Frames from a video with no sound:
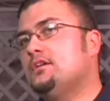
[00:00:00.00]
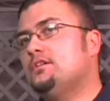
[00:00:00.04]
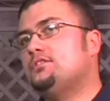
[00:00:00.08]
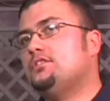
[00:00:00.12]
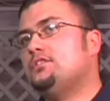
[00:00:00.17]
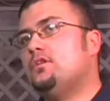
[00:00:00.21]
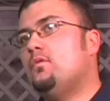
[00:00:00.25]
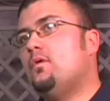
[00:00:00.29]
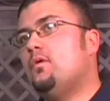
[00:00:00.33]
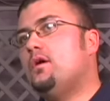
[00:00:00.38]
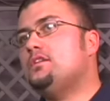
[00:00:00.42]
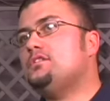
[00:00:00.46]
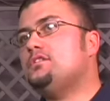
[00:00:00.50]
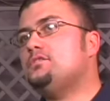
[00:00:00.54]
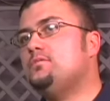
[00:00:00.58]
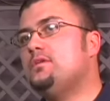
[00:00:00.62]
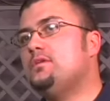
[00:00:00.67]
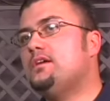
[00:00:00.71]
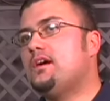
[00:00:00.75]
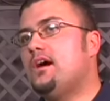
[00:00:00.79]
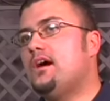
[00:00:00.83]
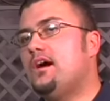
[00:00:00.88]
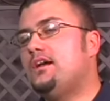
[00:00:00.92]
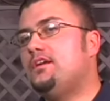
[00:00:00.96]
So once
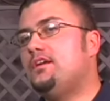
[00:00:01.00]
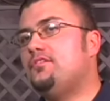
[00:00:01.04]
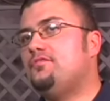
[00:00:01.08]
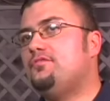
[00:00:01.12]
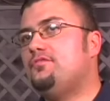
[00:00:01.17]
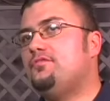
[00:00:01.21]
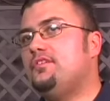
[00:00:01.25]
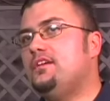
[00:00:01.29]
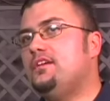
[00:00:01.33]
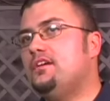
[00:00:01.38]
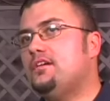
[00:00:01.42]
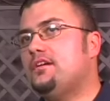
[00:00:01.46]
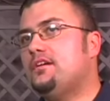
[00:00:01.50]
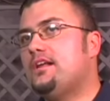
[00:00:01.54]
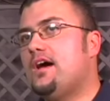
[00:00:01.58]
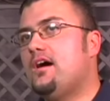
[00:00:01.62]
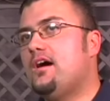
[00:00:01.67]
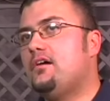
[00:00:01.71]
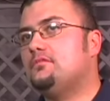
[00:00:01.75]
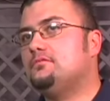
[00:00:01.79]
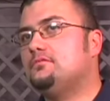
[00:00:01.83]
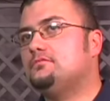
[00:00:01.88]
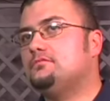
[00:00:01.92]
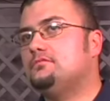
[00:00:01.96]
we kind of figured
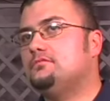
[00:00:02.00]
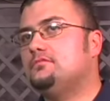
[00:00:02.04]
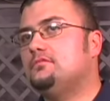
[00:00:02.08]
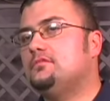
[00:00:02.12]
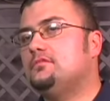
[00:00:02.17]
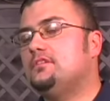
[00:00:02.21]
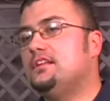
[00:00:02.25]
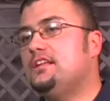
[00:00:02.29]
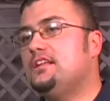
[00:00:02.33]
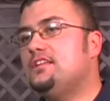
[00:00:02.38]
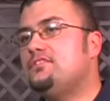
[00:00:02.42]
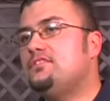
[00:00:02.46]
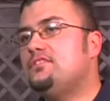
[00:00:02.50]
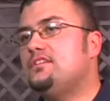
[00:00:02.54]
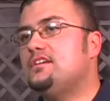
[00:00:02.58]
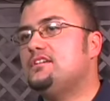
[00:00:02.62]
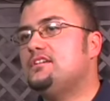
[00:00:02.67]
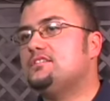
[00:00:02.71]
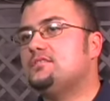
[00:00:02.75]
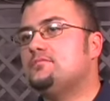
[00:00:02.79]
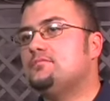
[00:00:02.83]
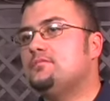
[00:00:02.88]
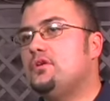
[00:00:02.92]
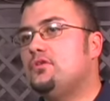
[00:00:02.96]
out
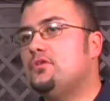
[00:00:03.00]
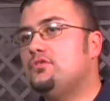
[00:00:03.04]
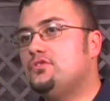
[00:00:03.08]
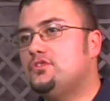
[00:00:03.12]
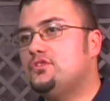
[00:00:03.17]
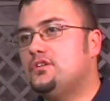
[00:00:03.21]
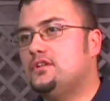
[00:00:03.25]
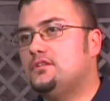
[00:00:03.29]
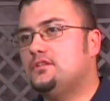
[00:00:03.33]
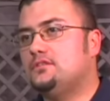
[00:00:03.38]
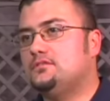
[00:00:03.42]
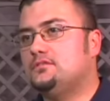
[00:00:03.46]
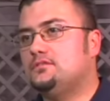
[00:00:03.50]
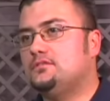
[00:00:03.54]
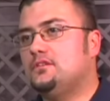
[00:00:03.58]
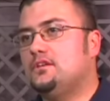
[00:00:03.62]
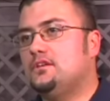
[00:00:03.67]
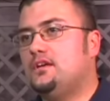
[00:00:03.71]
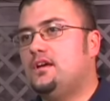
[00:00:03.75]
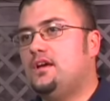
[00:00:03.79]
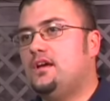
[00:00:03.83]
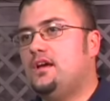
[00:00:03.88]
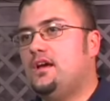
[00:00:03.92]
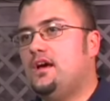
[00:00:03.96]
Lithia's emotion
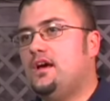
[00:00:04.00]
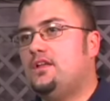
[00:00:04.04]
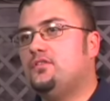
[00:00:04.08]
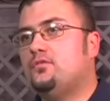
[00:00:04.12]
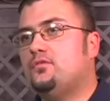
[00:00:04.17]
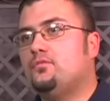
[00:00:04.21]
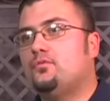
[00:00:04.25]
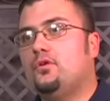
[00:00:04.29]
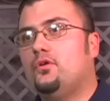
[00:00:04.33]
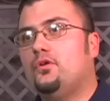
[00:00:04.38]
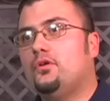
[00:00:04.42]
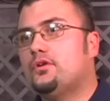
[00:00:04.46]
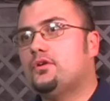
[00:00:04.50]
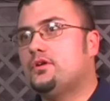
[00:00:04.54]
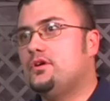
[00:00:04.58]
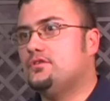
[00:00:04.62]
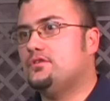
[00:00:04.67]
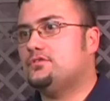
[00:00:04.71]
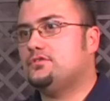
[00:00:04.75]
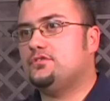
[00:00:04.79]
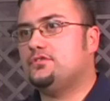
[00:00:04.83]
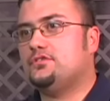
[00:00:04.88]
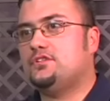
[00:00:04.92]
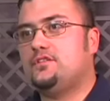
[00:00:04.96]
and the roller
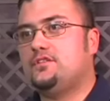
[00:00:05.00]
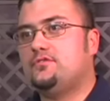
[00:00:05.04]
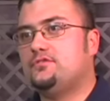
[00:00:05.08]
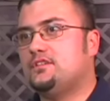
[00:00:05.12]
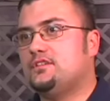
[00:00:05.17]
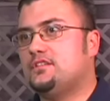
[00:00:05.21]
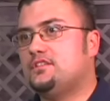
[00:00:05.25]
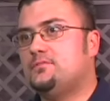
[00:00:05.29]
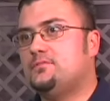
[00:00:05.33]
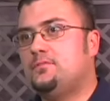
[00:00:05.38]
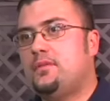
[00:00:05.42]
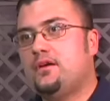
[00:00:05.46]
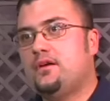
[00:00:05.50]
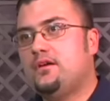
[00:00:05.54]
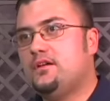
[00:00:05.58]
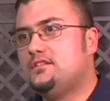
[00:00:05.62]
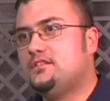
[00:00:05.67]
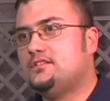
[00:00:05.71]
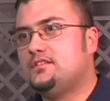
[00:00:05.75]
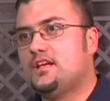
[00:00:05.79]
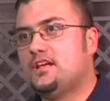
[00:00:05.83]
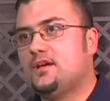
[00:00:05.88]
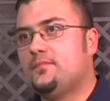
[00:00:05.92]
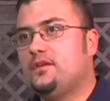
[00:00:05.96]
coaster she was
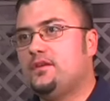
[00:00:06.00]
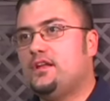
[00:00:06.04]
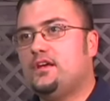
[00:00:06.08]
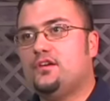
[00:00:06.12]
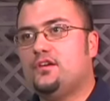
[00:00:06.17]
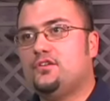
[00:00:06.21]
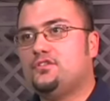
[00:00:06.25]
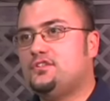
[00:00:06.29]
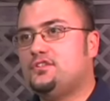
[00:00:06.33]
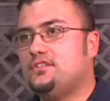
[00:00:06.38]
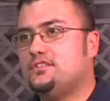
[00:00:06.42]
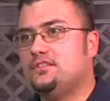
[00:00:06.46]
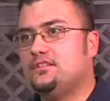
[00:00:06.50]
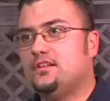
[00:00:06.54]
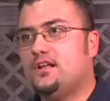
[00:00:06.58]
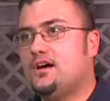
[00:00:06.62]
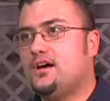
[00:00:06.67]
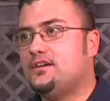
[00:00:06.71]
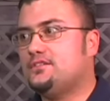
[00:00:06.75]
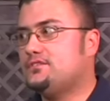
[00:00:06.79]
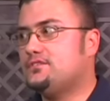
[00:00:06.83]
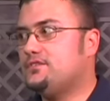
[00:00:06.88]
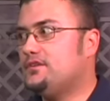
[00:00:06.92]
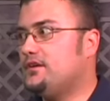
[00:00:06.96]
experiencing, I mean here she's
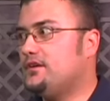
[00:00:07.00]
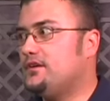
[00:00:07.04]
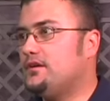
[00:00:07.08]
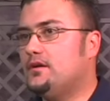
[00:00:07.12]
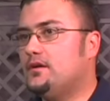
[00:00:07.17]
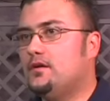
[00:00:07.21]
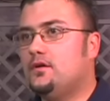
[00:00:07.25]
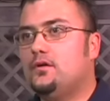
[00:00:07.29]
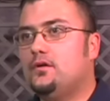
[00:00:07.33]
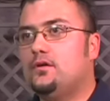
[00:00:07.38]
lost her